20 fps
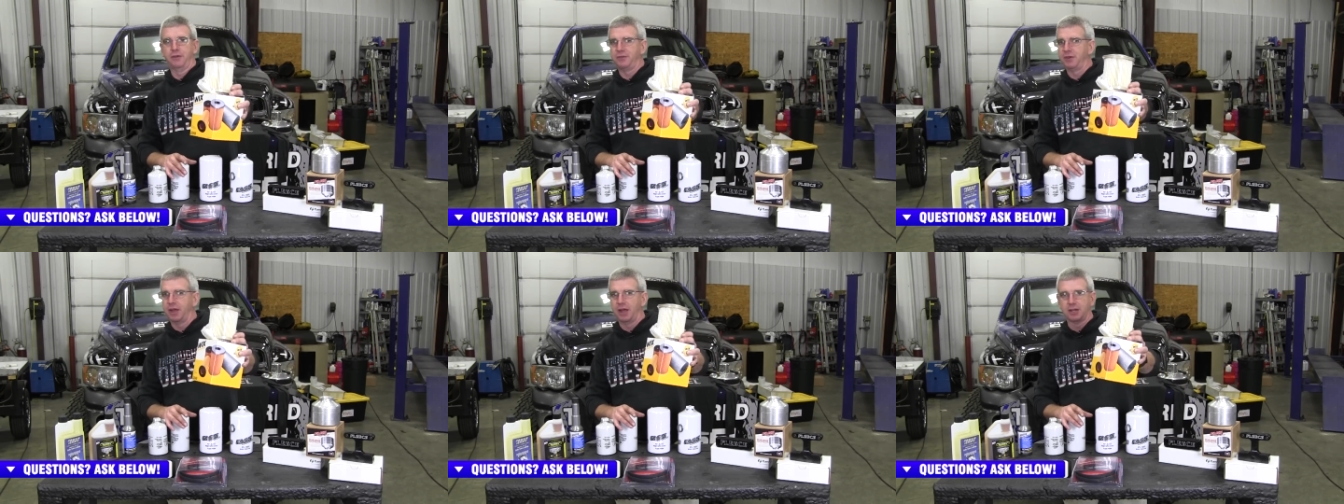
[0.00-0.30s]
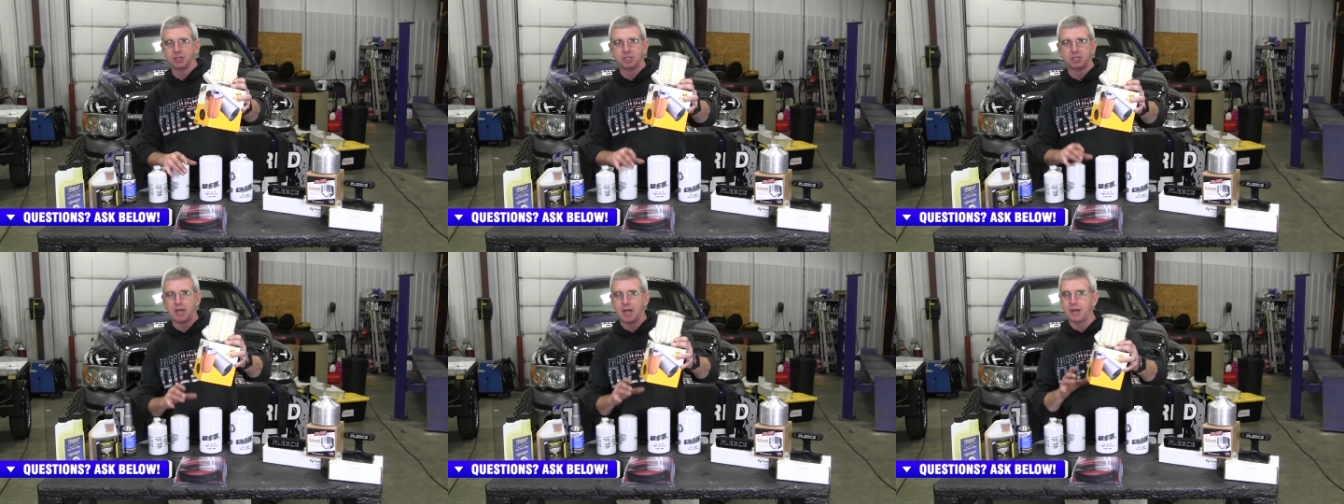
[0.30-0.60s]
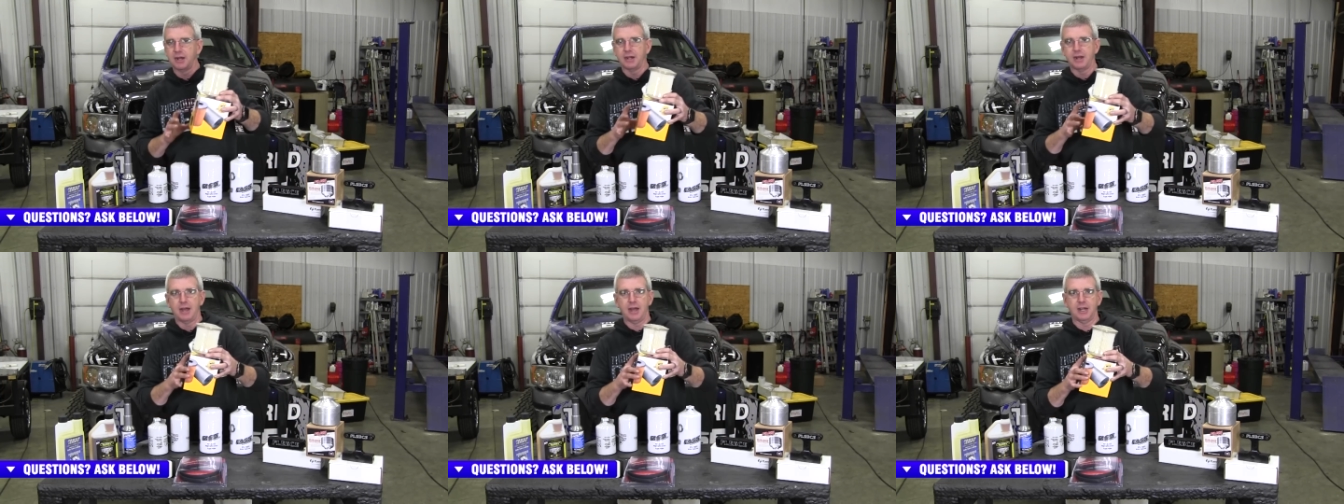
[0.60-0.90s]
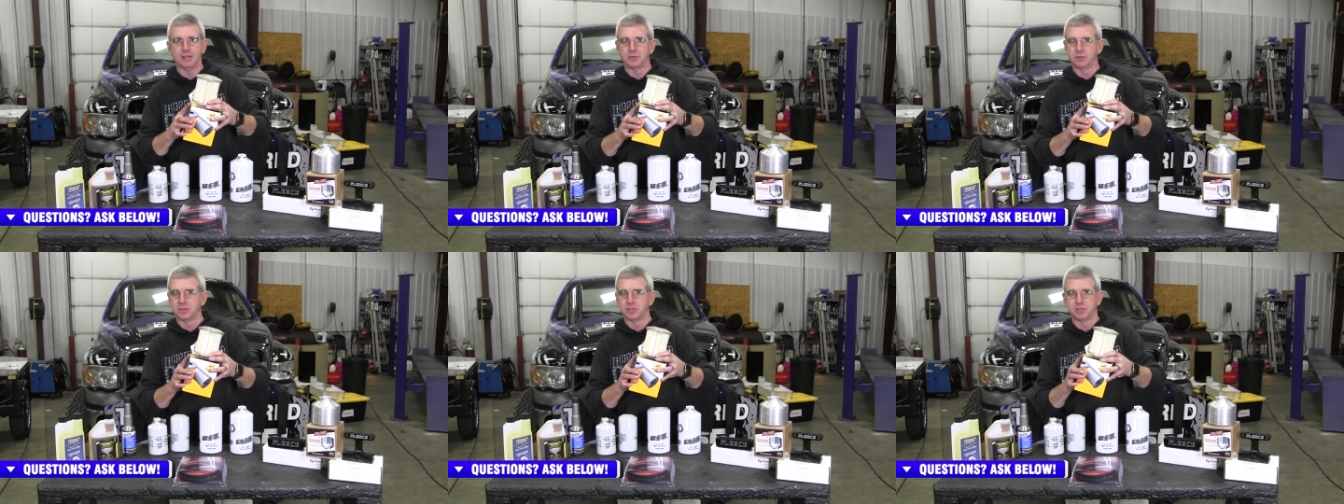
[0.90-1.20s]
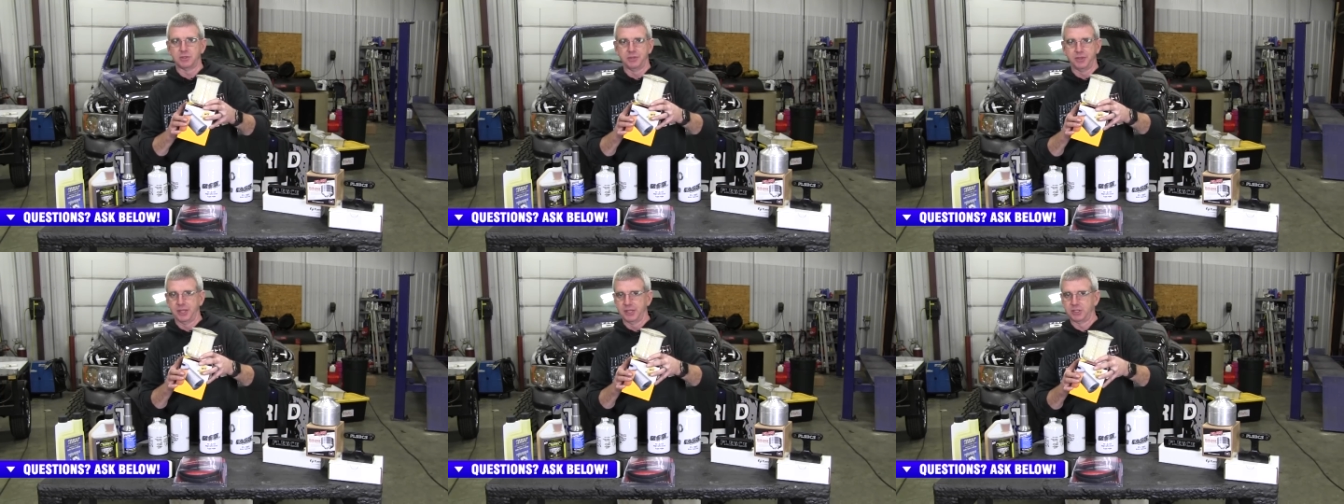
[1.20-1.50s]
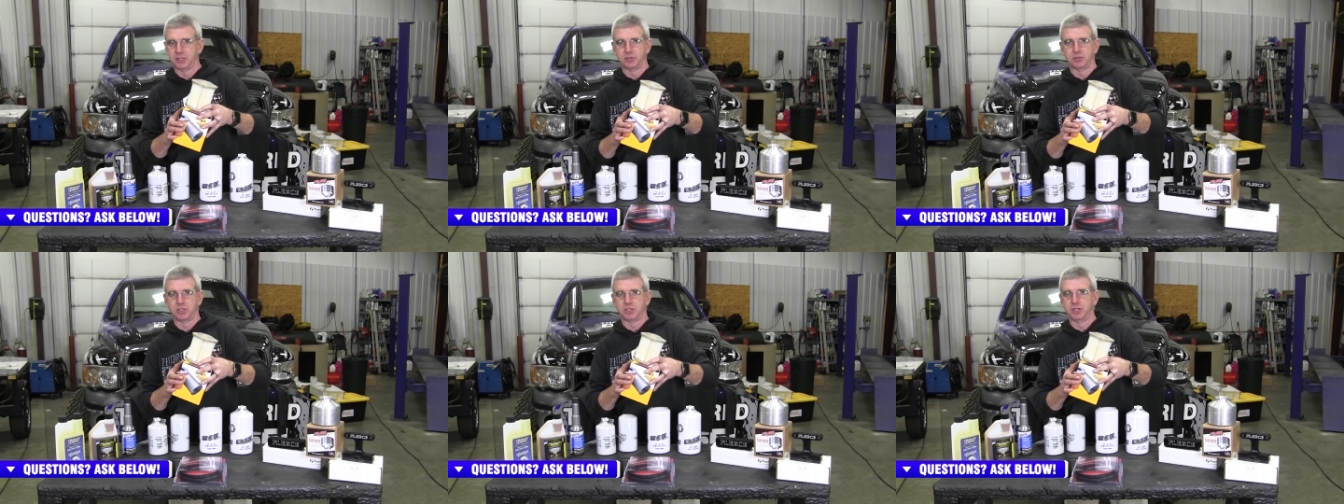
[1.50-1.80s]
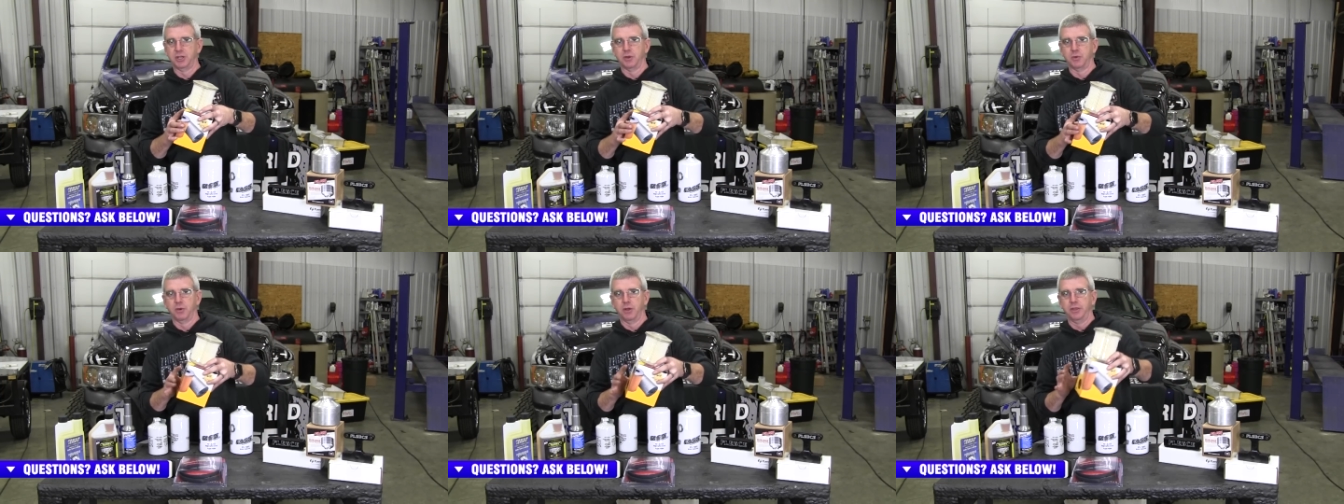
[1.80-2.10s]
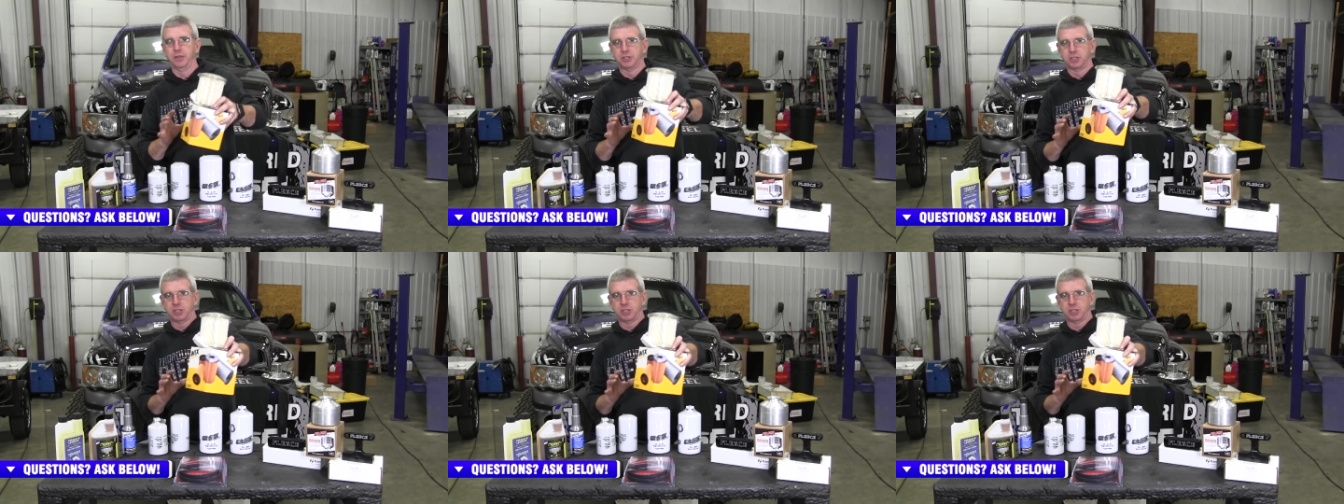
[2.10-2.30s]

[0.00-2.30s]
If you got a stock Dodge that's still running